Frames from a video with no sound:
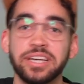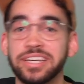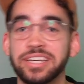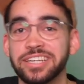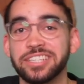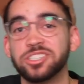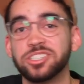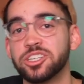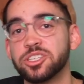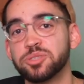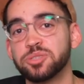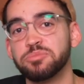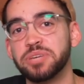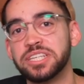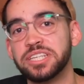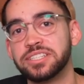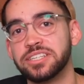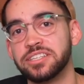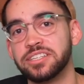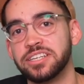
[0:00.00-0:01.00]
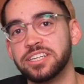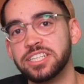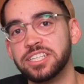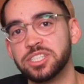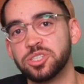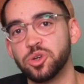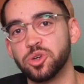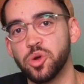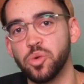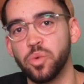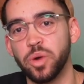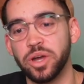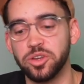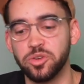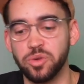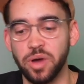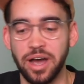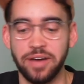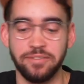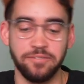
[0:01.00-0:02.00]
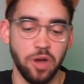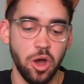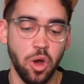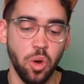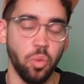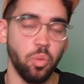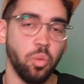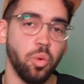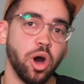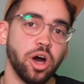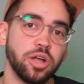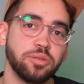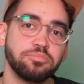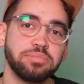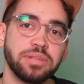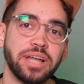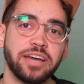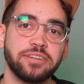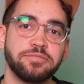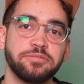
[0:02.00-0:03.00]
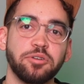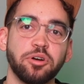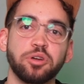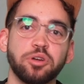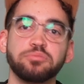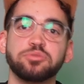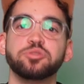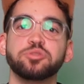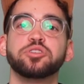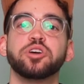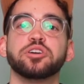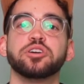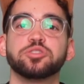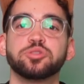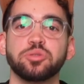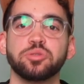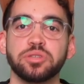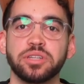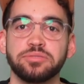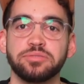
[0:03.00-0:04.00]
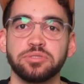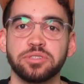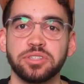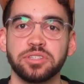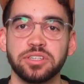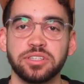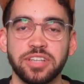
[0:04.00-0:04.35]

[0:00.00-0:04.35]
It just makes it easier when you have one platform to control everything.